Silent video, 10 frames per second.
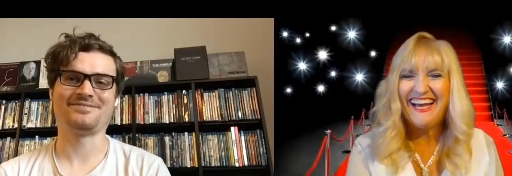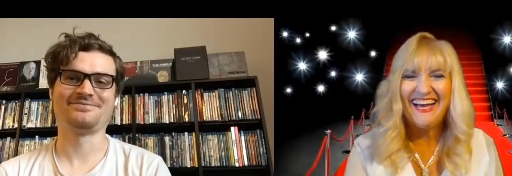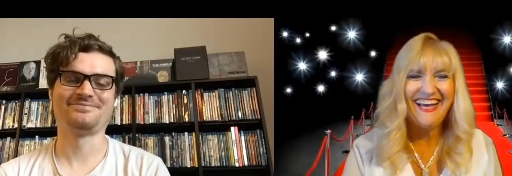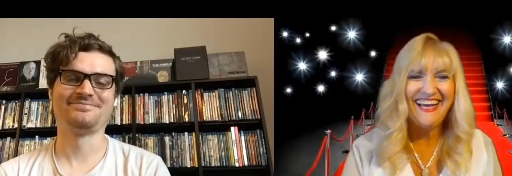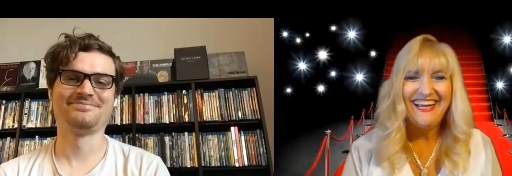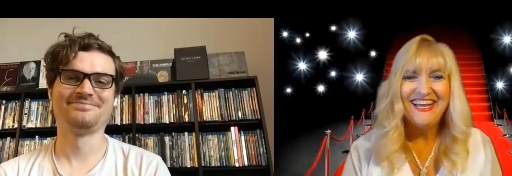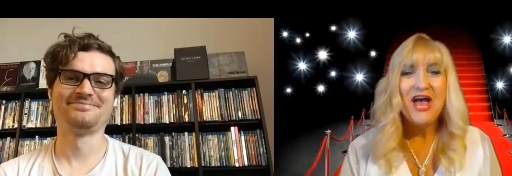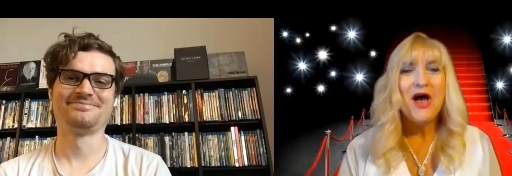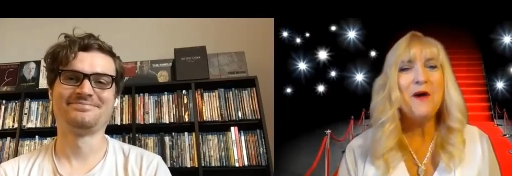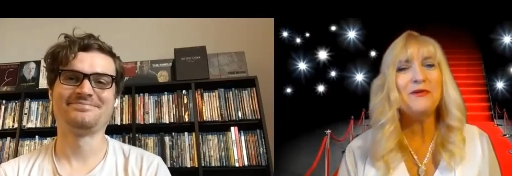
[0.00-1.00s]
Speaker 1: yeah.
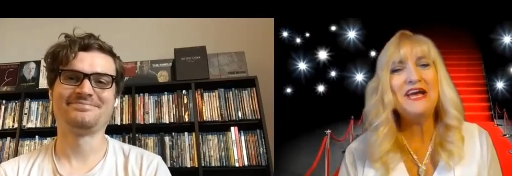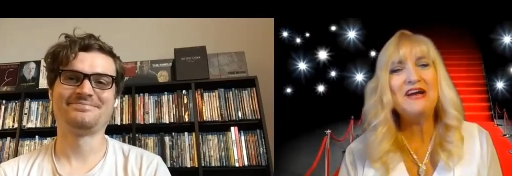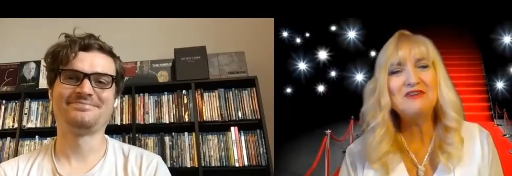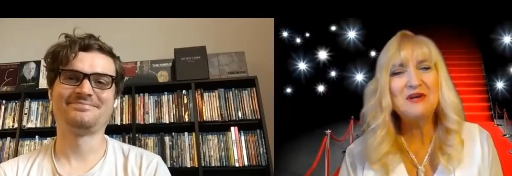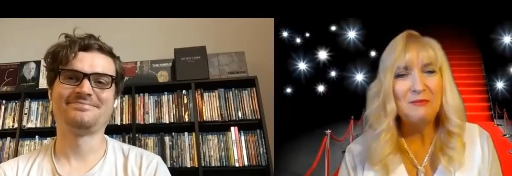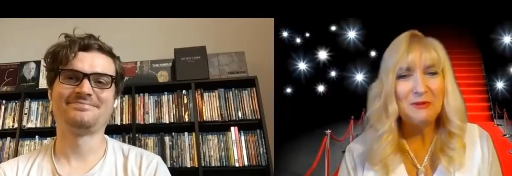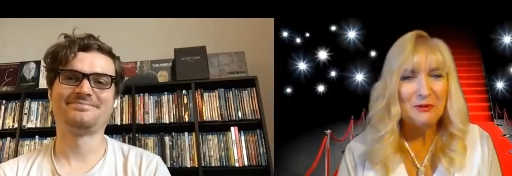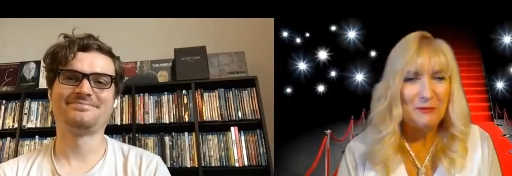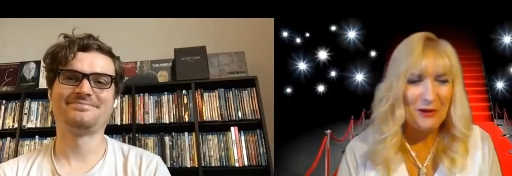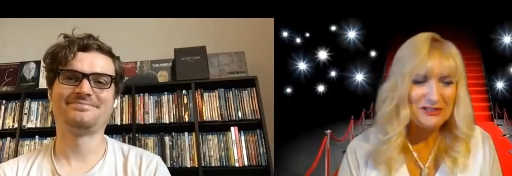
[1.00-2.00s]
I have a couple
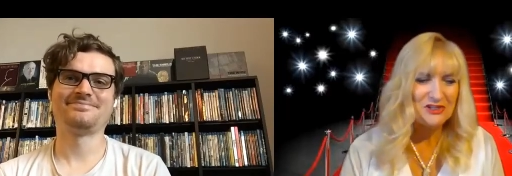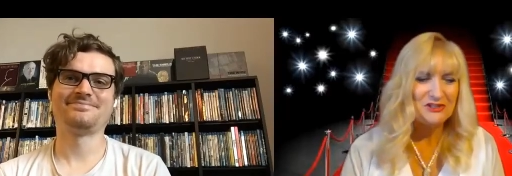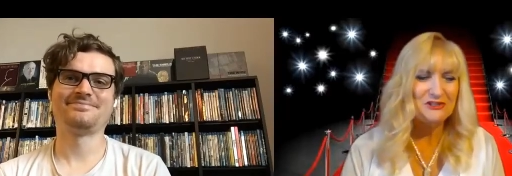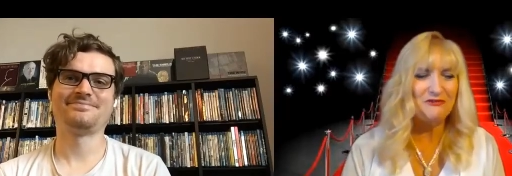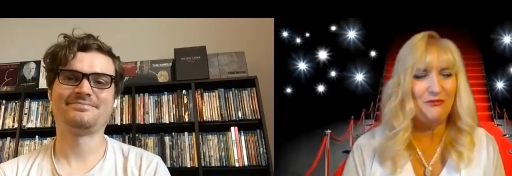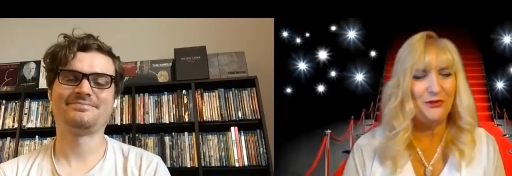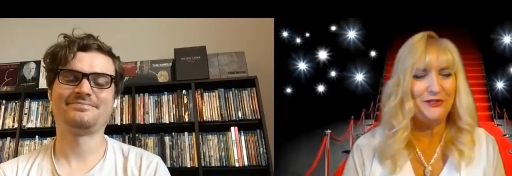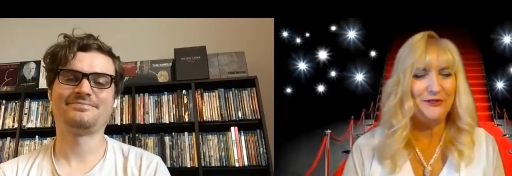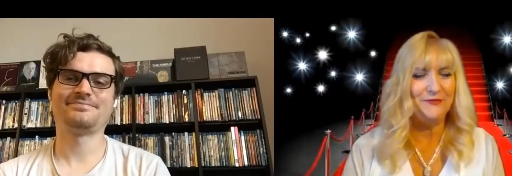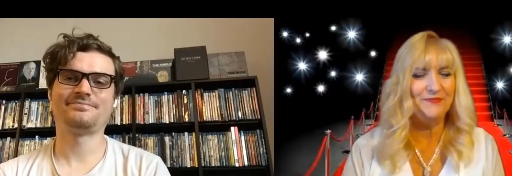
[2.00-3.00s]
of questions for
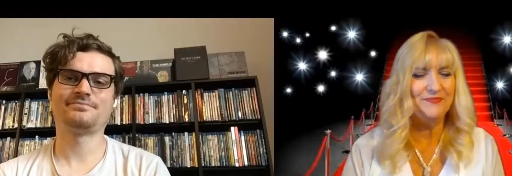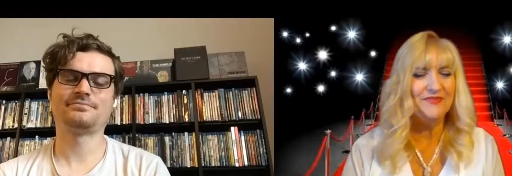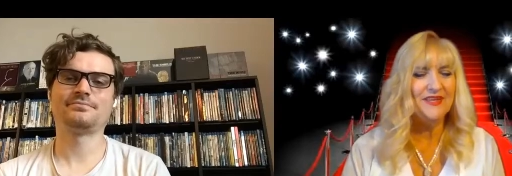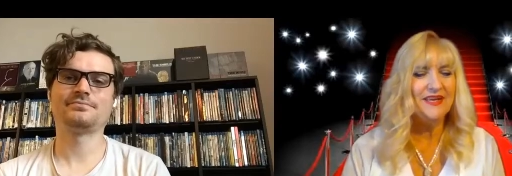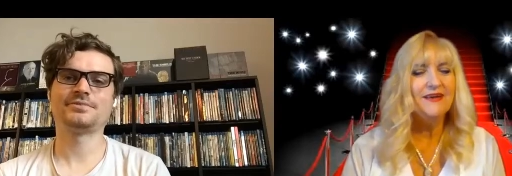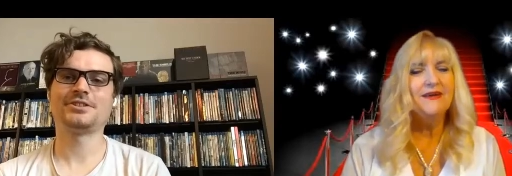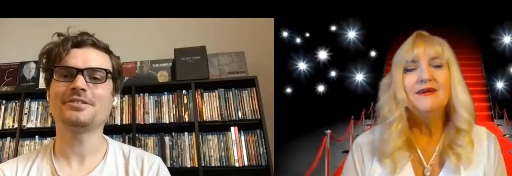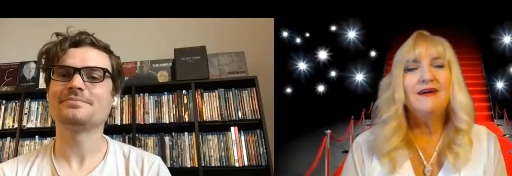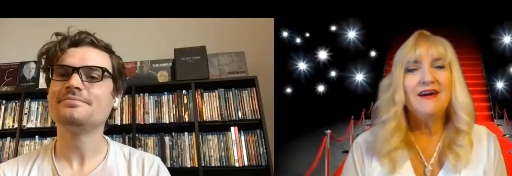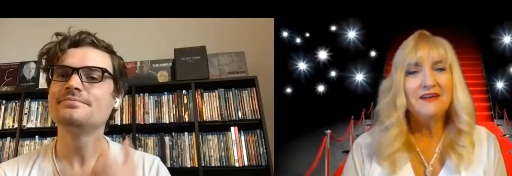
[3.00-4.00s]
you.
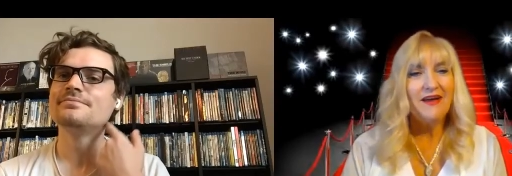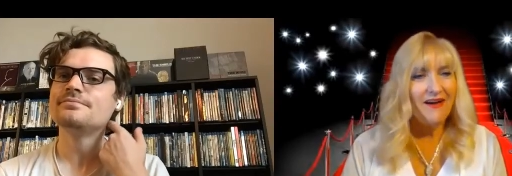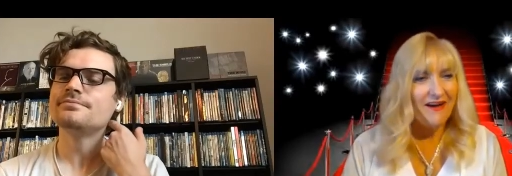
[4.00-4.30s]
Sure. On